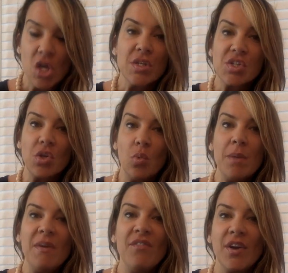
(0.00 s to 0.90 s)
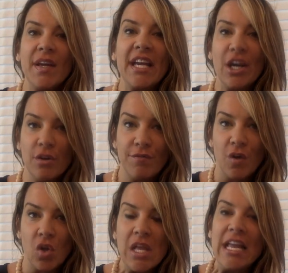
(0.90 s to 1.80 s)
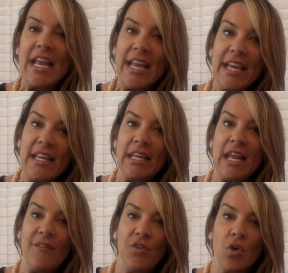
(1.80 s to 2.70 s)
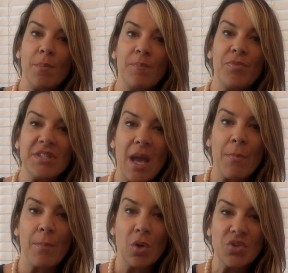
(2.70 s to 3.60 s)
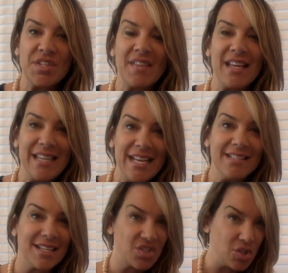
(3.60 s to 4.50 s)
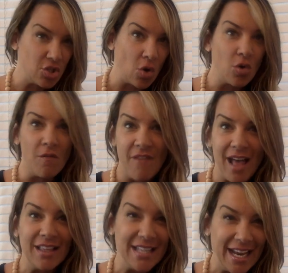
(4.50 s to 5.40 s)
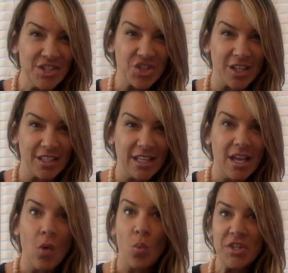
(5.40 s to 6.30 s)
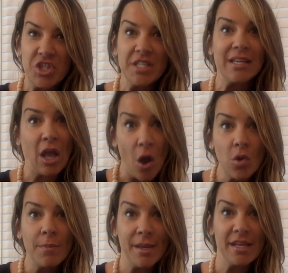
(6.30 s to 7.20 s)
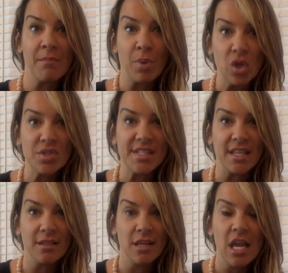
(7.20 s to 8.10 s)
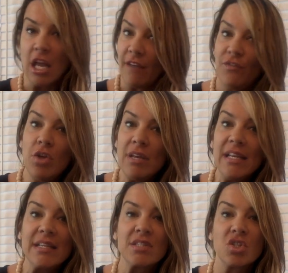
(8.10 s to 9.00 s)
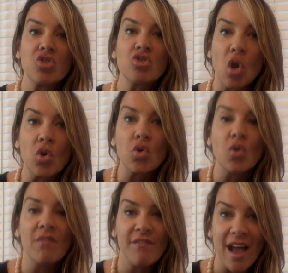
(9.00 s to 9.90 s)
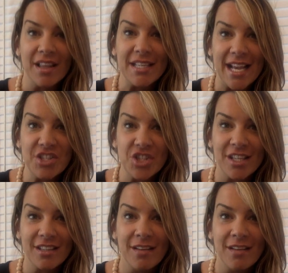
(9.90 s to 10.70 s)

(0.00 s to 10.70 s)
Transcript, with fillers: So you want to be very careful. In if you're the type of person that needs external validation, which is a codependent person, if you need external validation,